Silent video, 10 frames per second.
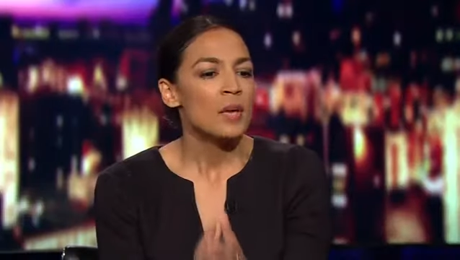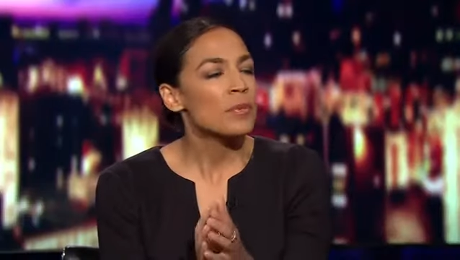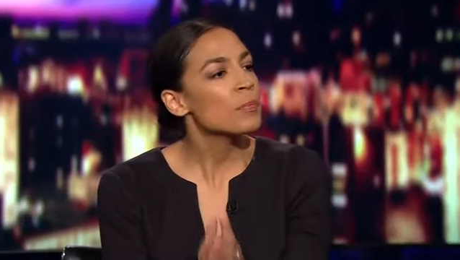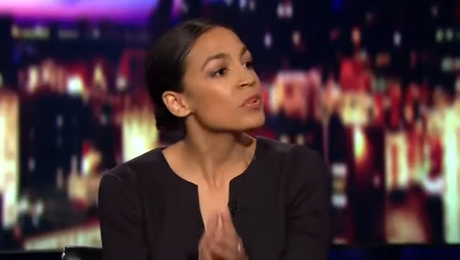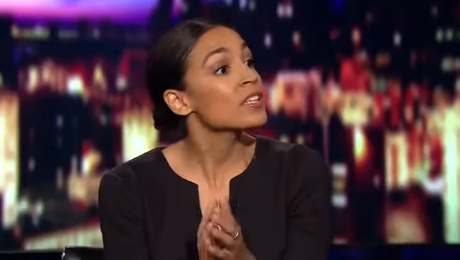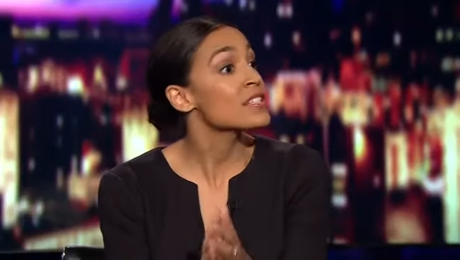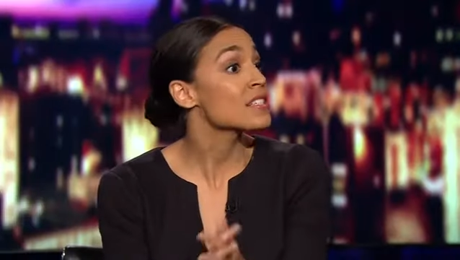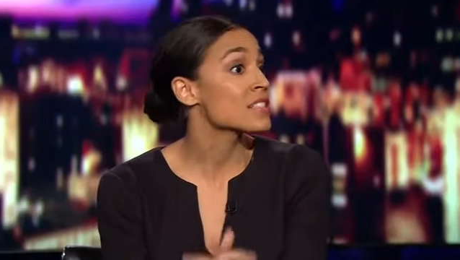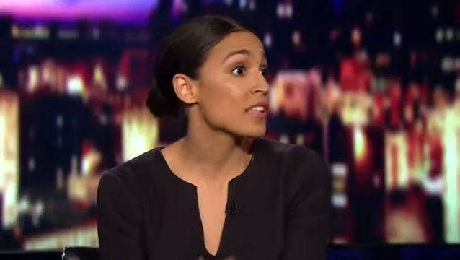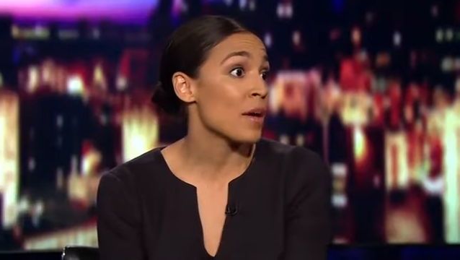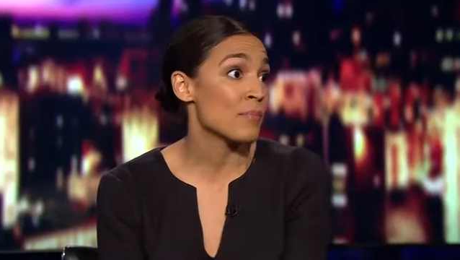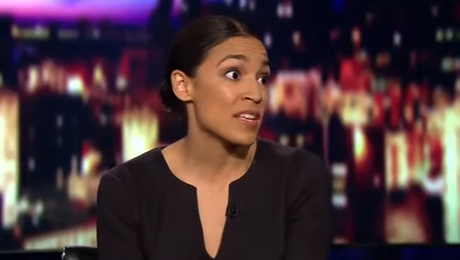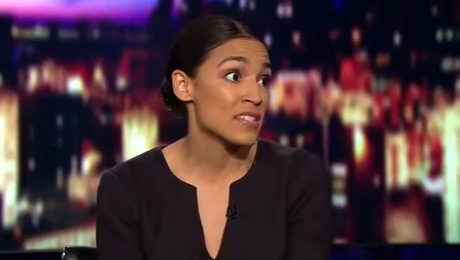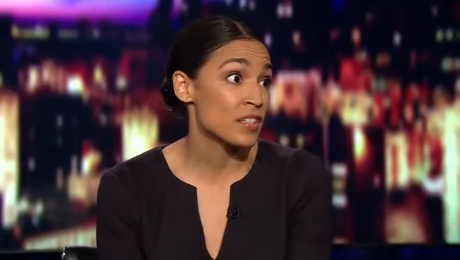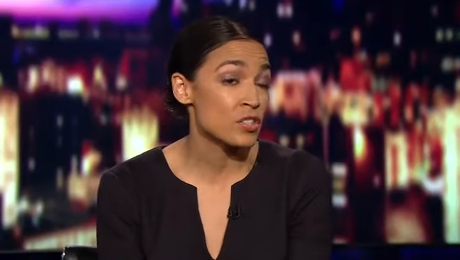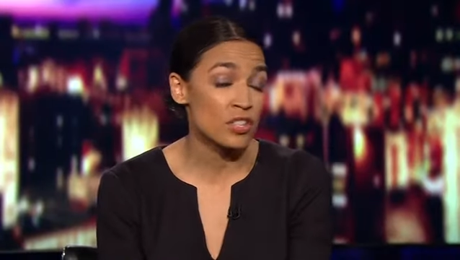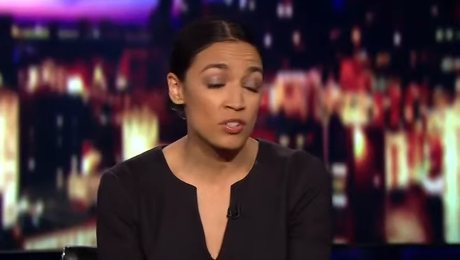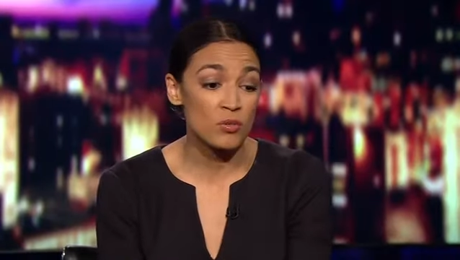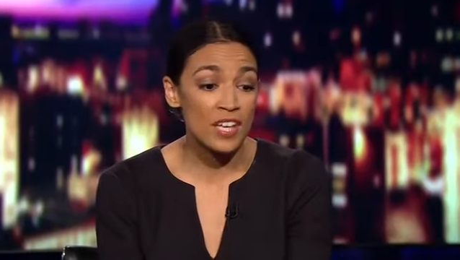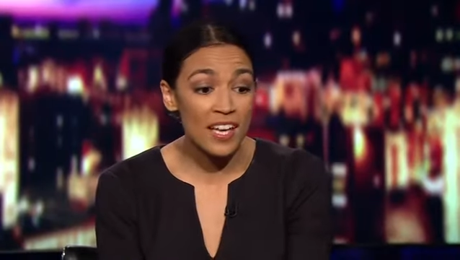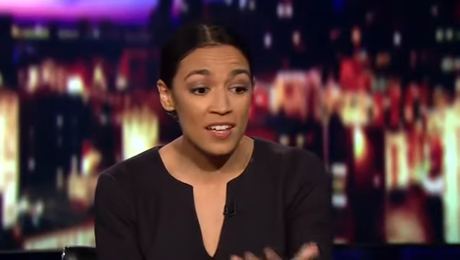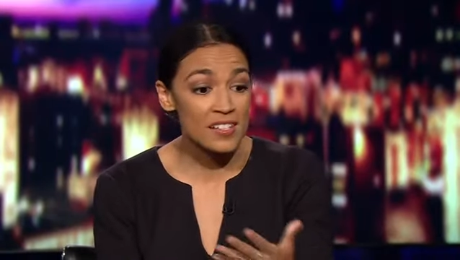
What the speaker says: people listen to that message, and you can't